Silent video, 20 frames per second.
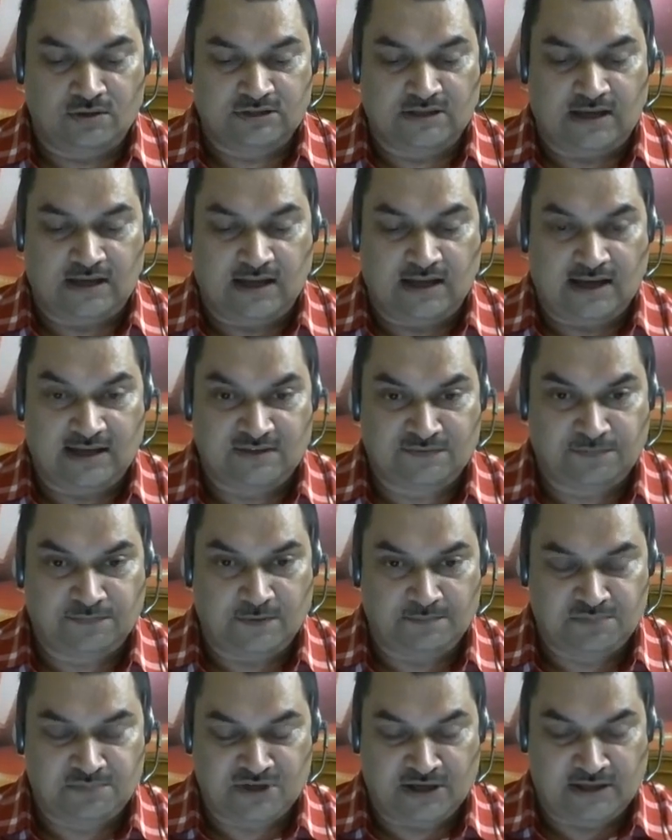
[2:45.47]
the last
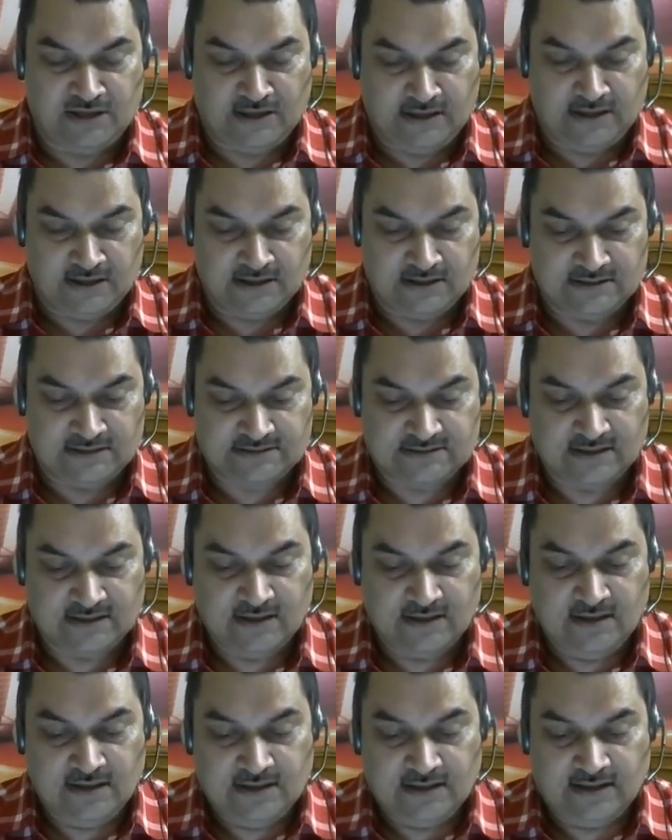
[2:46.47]
15 years,
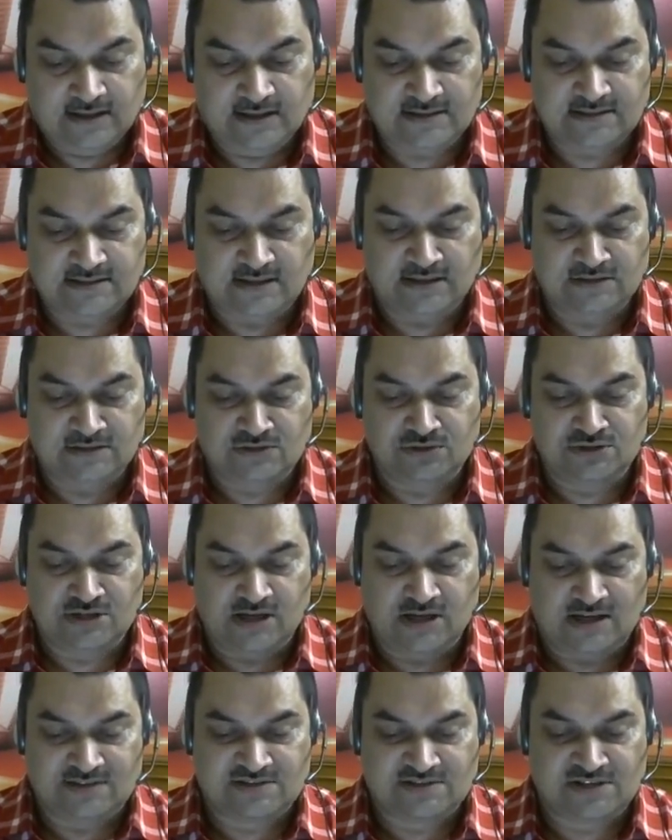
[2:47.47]
his
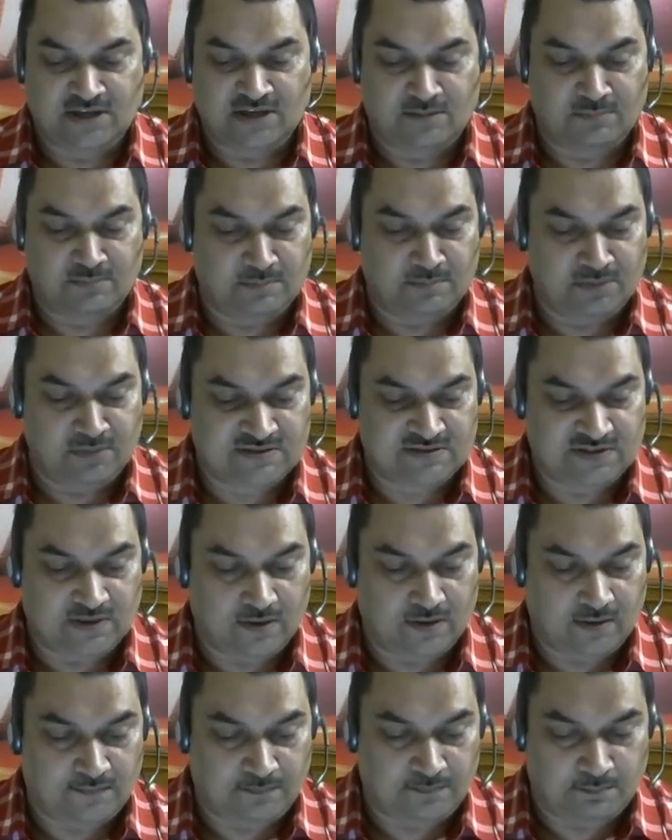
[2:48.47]
enthusiastic
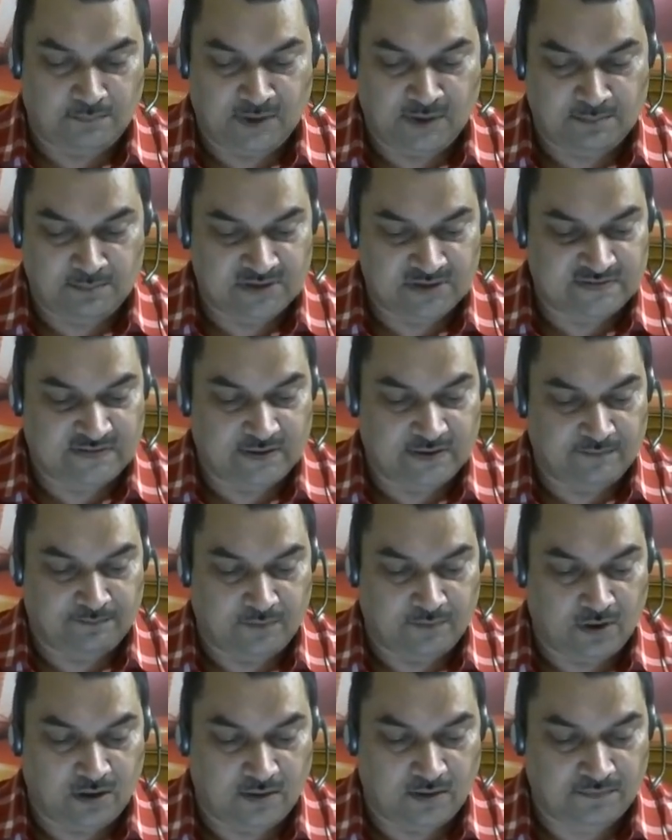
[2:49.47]
membership of, membership
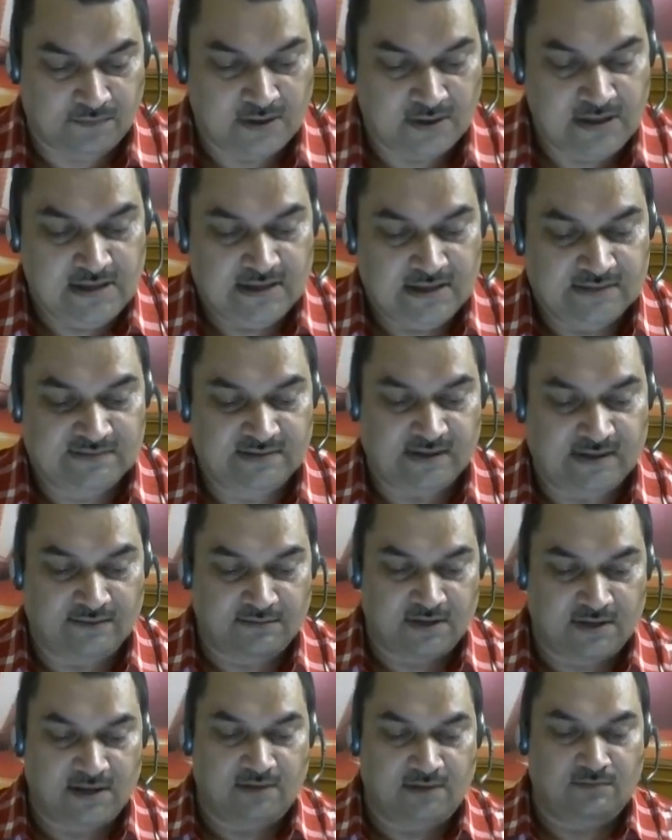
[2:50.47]
of
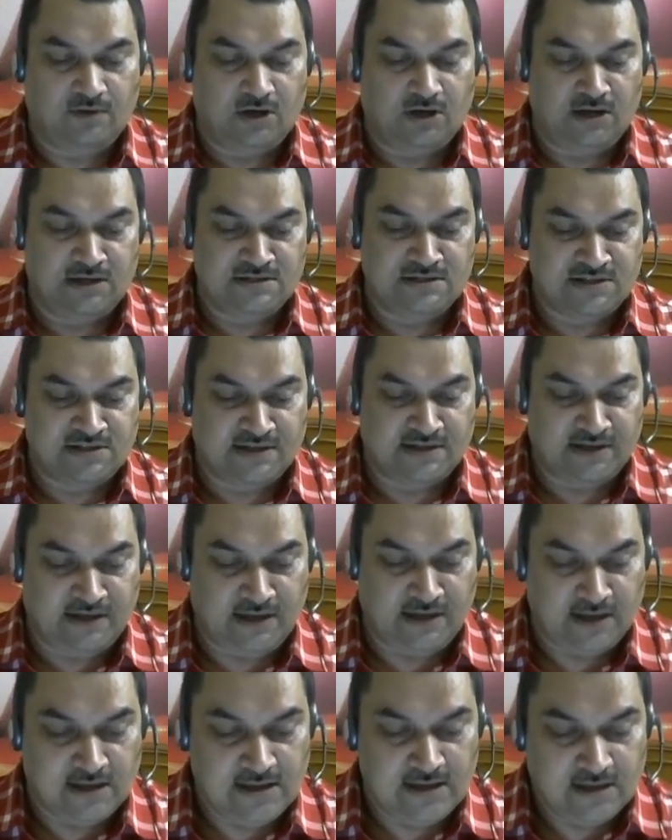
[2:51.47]
several
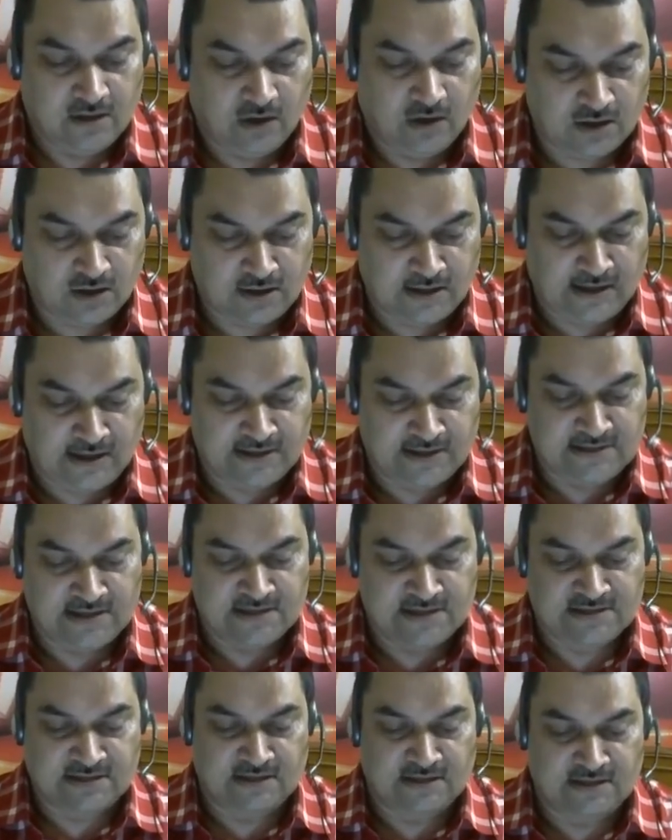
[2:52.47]
voluntary
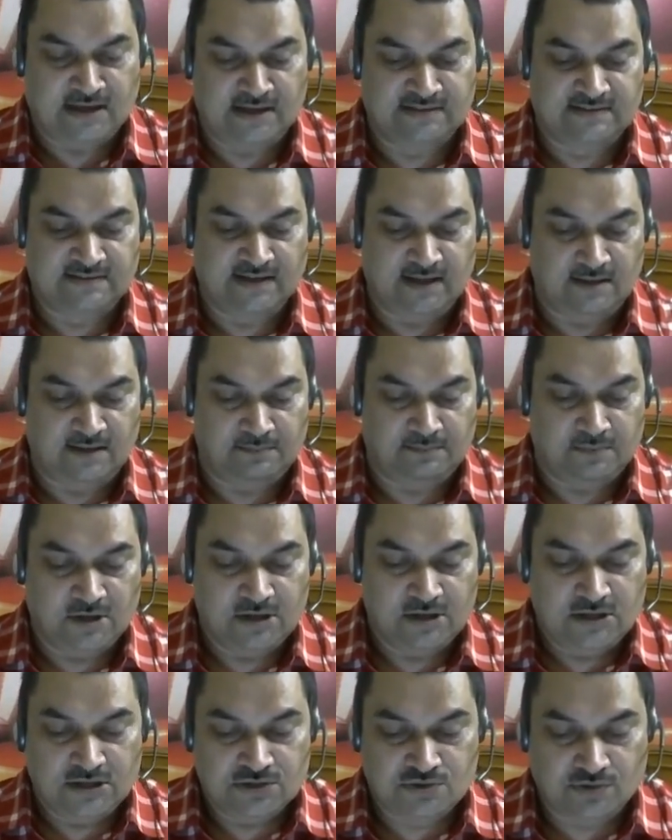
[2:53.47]
organizations has helped
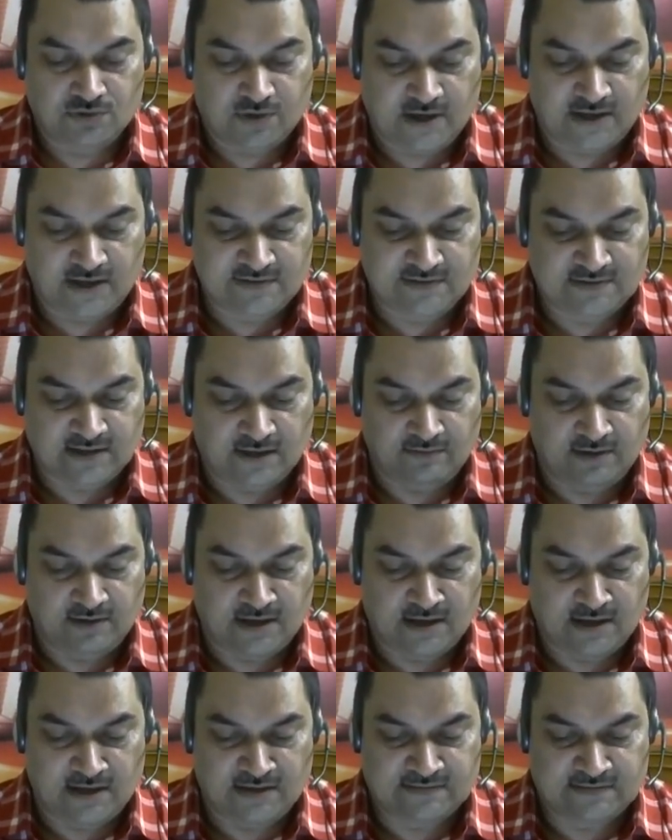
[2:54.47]
to raise the
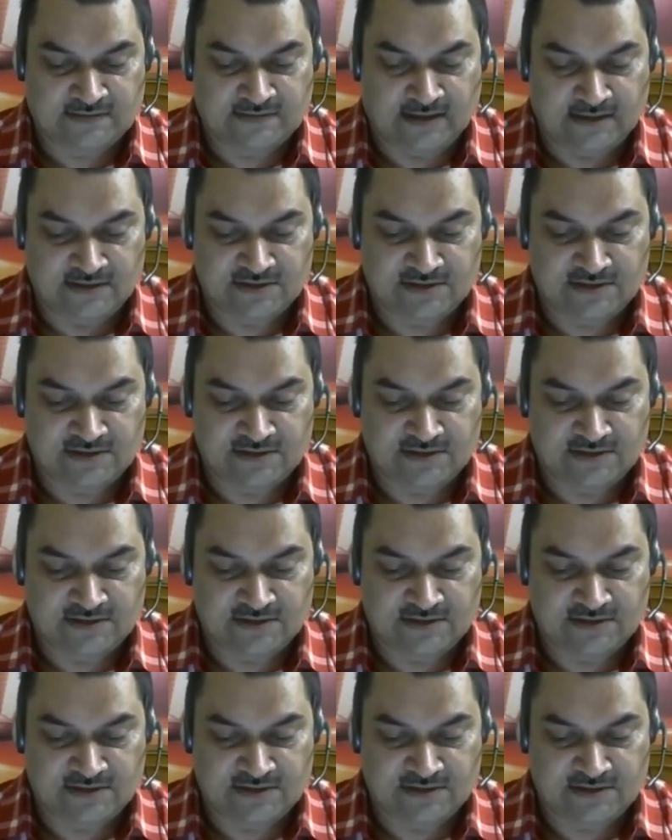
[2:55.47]
awareness and